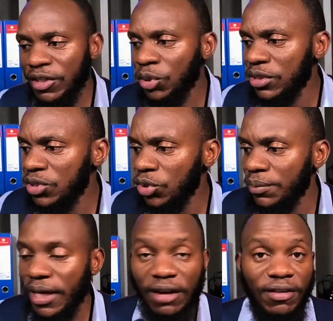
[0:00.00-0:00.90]
doctor told
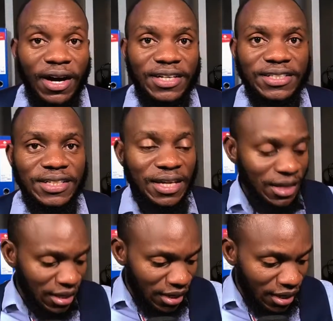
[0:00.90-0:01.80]
me I have
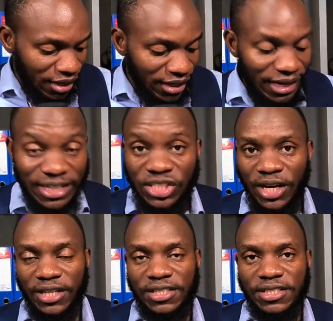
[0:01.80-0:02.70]
an enlarged
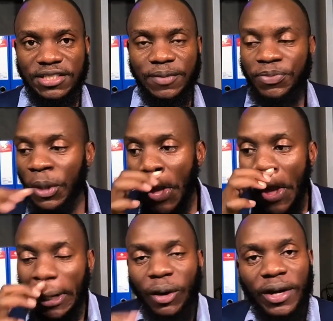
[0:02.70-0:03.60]
heart.
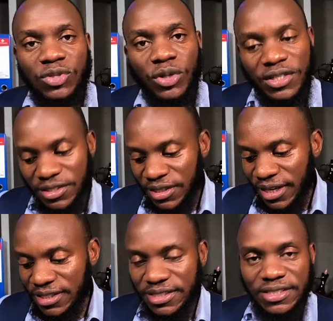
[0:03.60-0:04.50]
Now guess what is
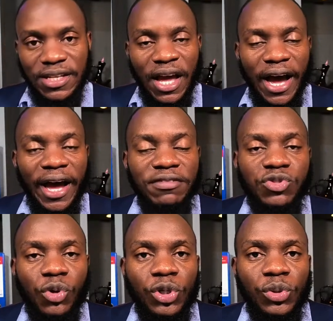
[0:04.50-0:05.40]
next? I have
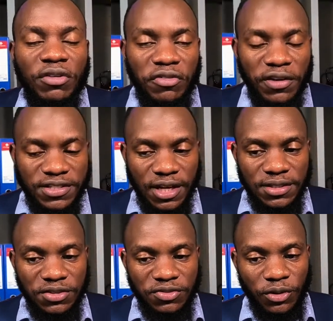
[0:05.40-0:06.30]
sold you the fear
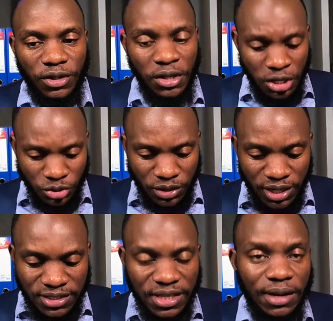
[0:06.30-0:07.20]
successfully. So the
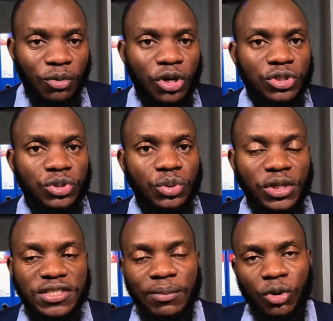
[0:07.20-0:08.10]
next thing I'm going to do
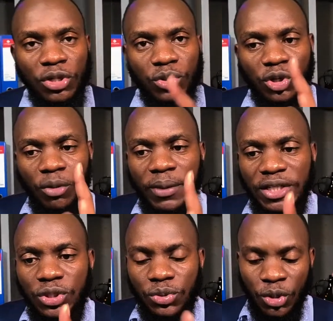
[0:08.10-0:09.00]
is I'm going to
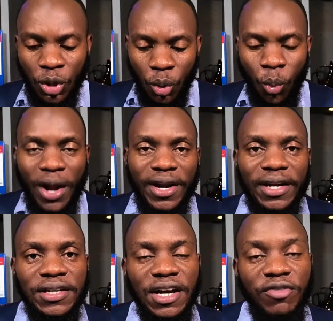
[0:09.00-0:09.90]
recommend you one, a
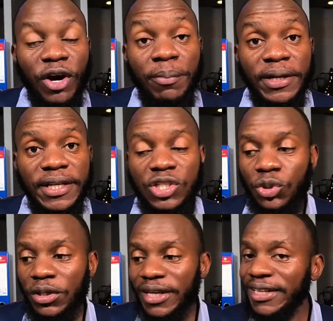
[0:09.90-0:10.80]
drug for
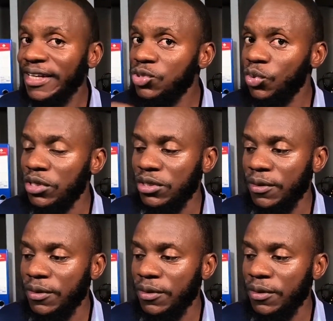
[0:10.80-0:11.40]
hypertension. And guess what?